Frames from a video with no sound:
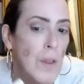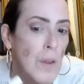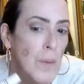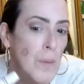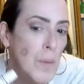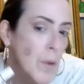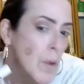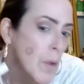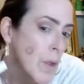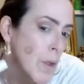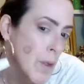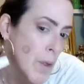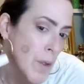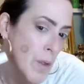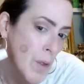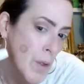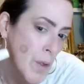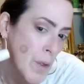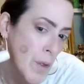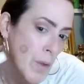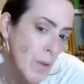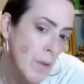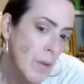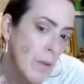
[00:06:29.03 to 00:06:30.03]
I'm going to
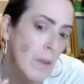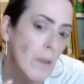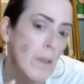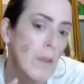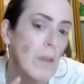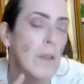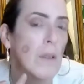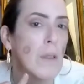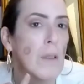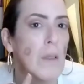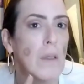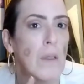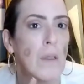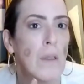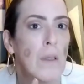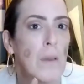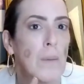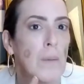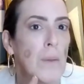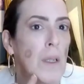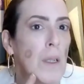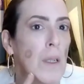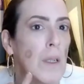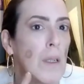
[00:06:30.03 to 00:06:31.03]
do,
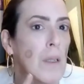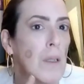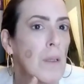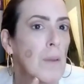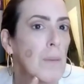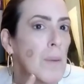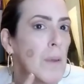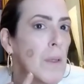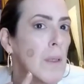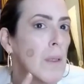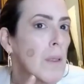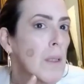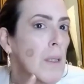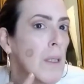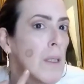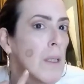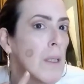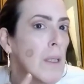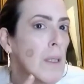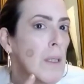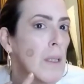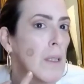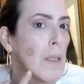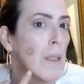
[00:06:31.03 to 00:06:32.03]
I'm not going to put
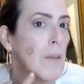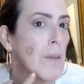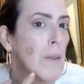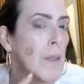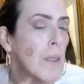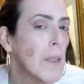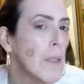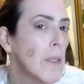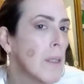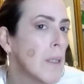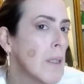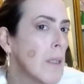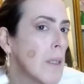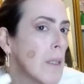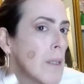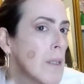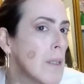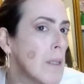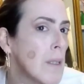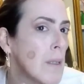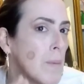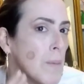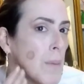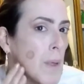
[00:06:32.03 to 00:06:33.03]
any of it here because
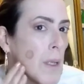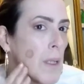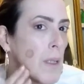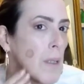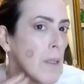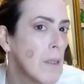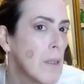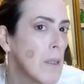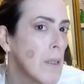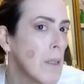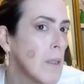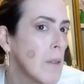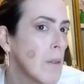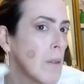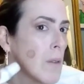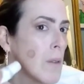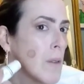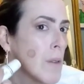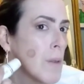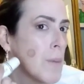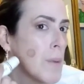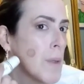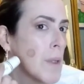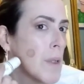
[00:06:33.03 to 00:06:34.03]
it'll make your skin look
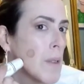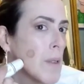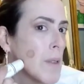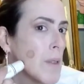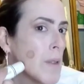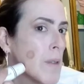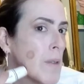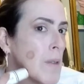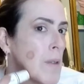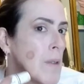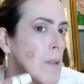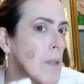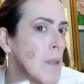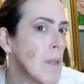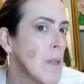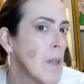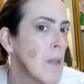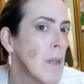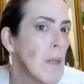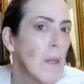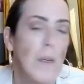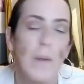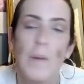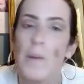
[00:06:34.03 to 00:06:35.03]
droopier. So I'm
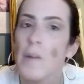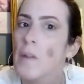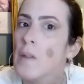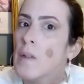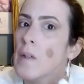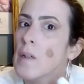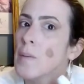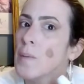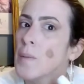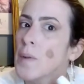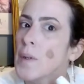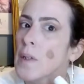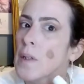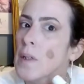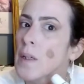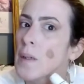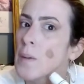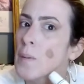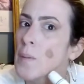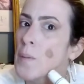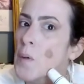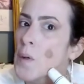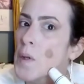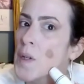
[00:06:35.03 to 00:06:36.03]
just going to put
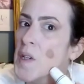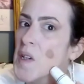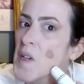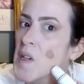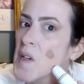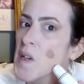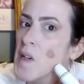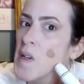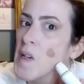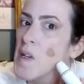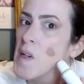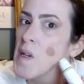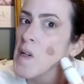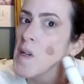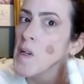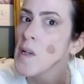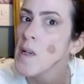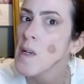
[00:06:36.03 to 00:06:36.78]
like more here.